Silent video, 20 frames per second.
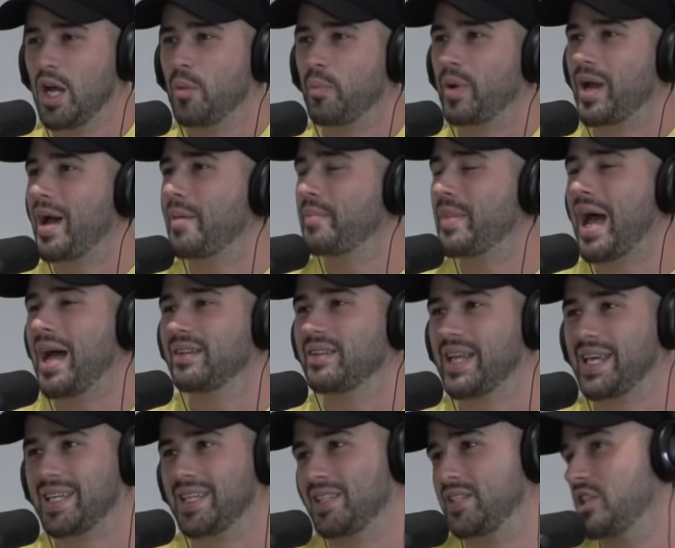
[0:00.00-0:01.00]
But I'm not
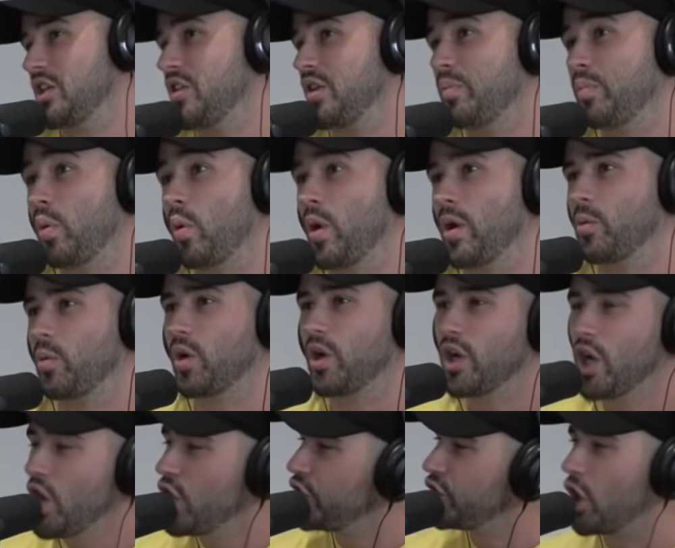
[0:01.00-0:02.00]
like to the point where
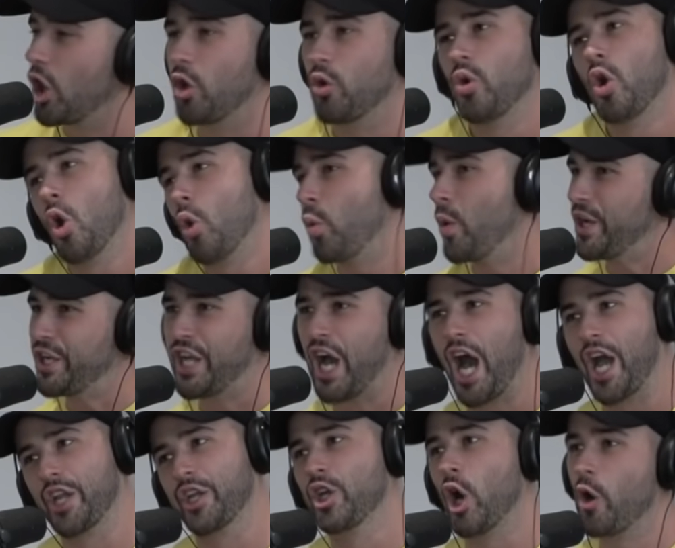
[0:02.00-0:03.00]
yo we
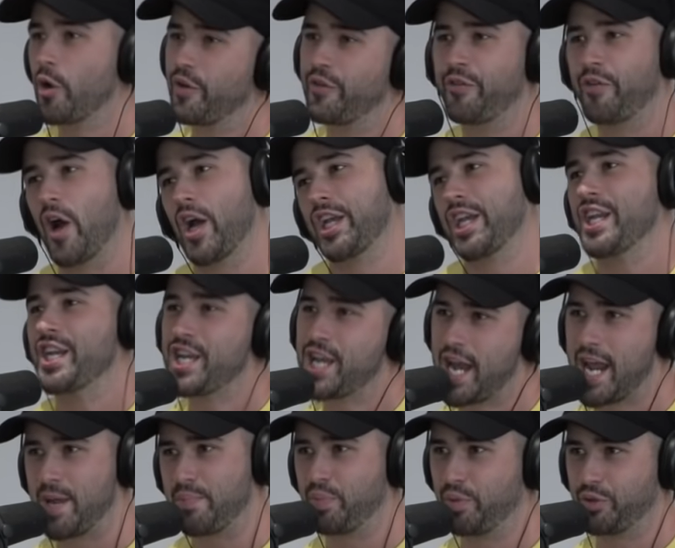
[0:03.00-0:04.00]
gotta go to fucking
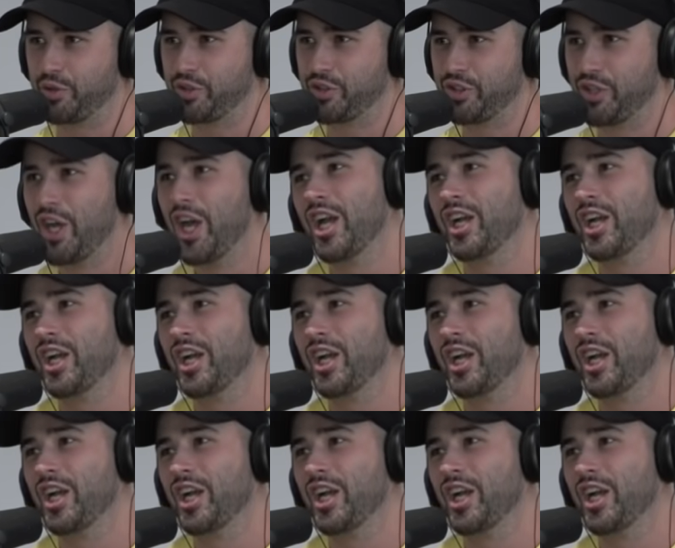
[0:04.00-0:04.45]
Naples